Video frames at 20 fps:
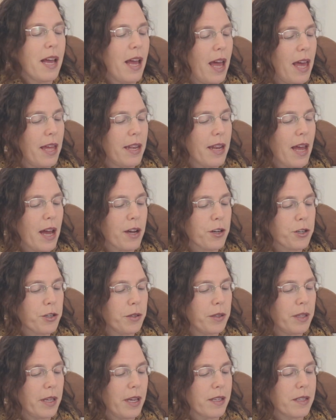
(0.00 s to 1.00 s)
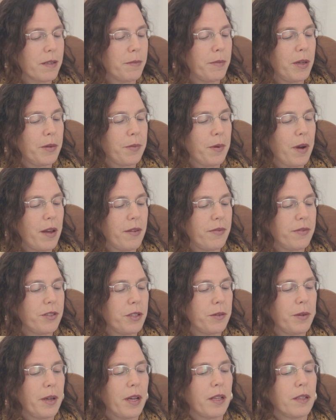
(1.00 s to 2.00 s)
And actually, as a midwife
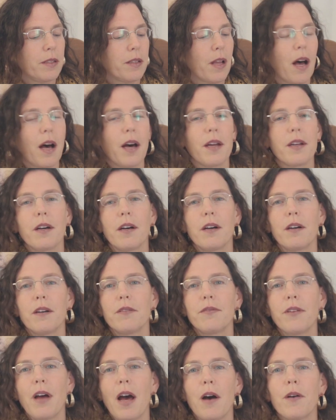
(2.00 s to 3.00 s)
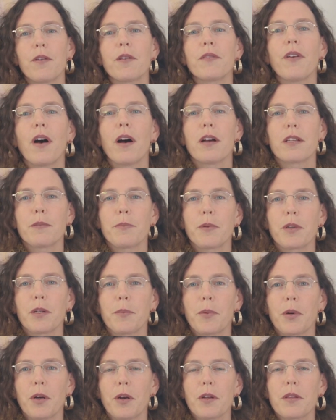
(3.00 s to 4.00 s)
doing a lot of out-of-hospital
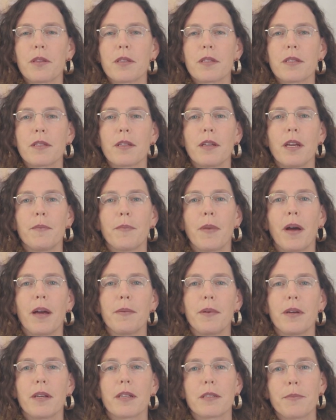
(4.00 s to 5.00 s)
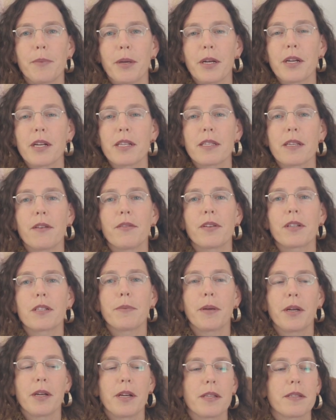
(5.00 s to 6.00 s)
births, in my experience, I've
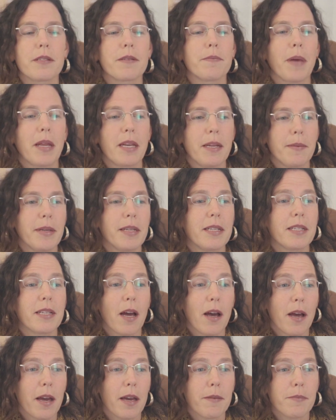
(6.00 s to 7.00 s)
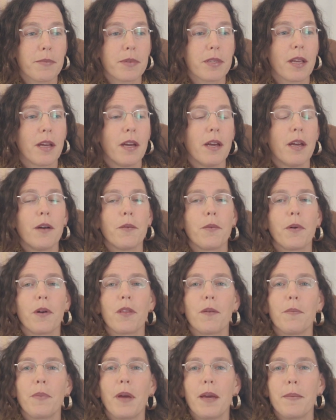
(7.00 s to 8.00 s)
experienced many, many times where
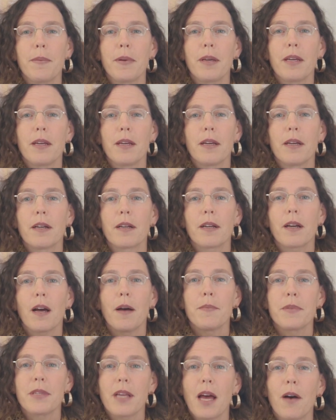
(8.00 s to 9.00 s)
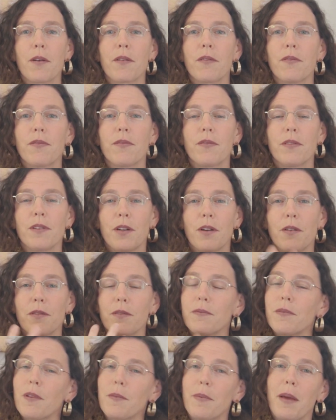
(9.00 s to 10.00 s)
the baby comes out of,
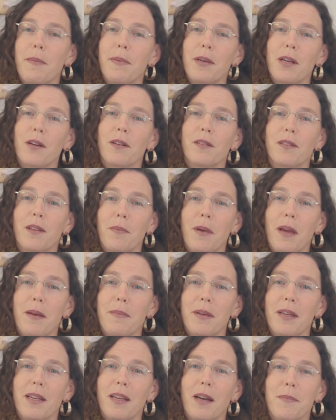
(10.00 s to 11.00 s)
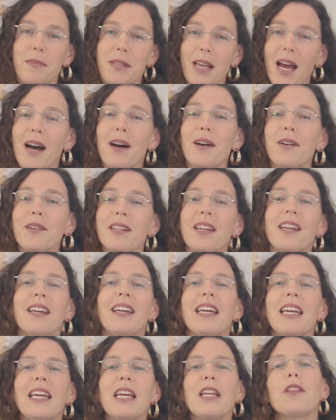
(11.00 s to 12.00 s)
the baby comes out
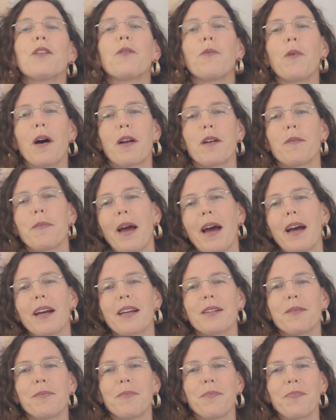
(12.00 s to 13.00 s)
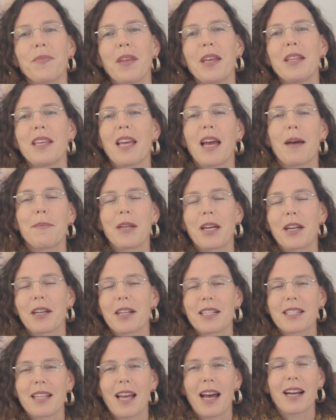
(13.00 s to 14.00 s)
in the water bag, in the
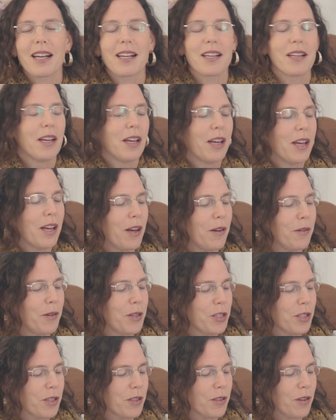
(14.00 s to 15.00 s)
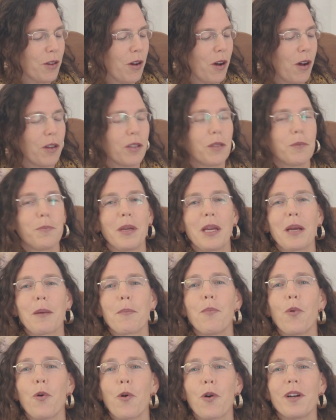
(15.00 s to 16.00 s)
amniotic sac, which is called
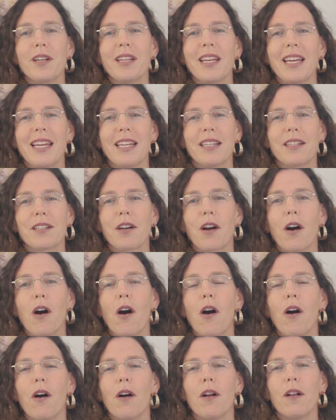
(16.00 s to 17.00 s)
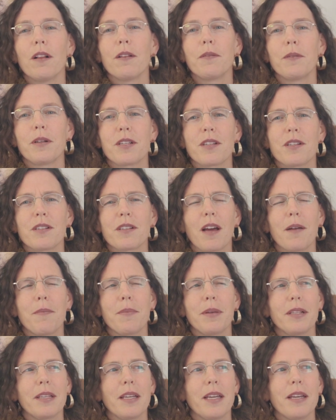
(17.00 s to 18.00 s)
being born in caul, which is, I
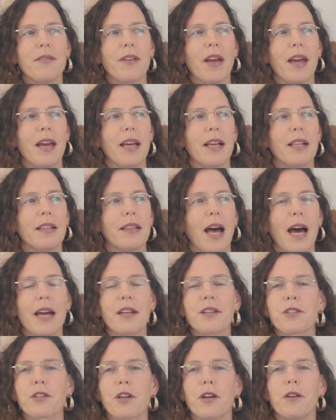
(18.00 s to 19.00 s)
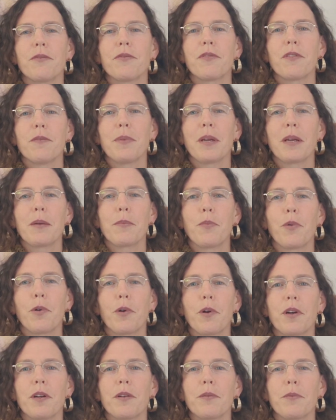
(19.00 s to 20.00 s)
believe, a Latin term for being
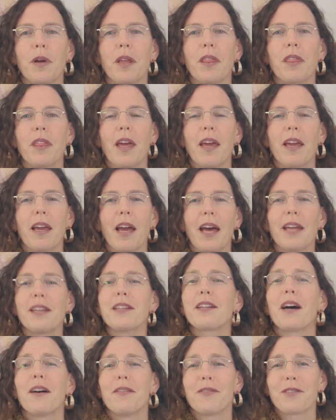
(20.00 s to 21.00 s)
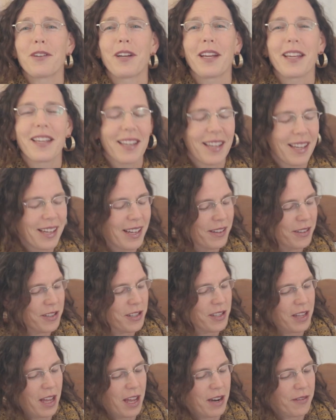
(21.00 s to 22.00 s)
born with a head covering, which
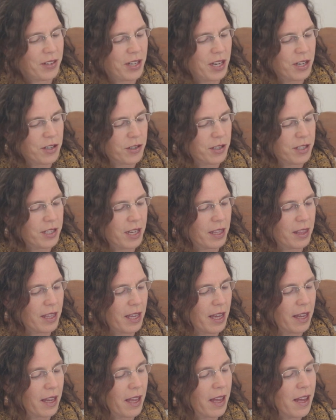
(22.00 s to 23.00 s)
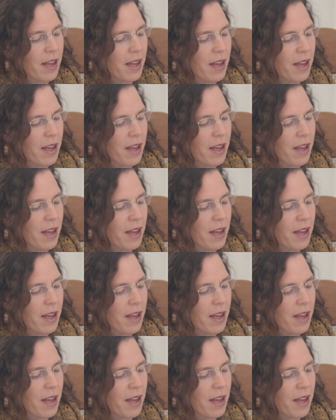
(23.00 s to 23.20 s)
is kind of an interesting thing.